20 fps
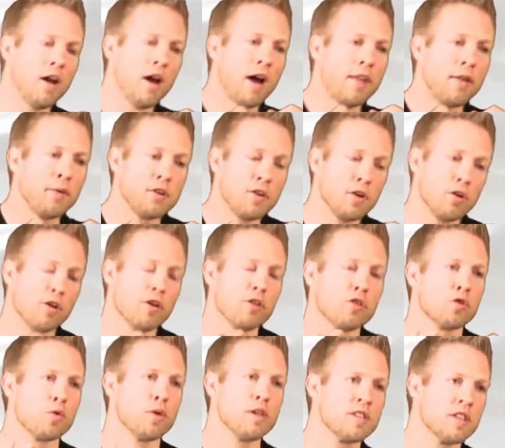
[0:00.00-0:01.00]
And then we do a lot
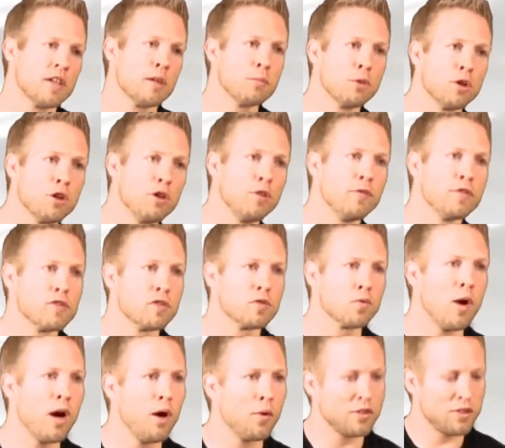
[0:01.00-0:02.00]
of twisting maneuvers as
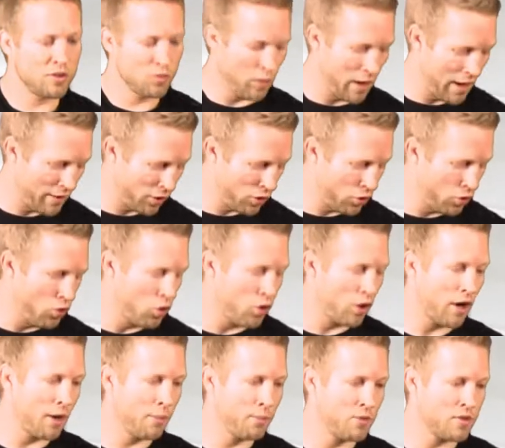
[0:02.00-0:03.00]
well, which is where the core
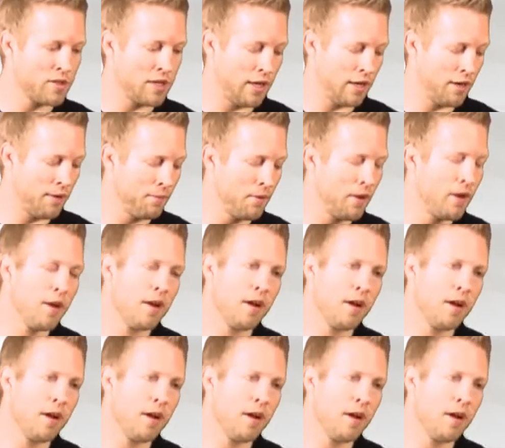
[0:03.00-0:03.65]
comes in.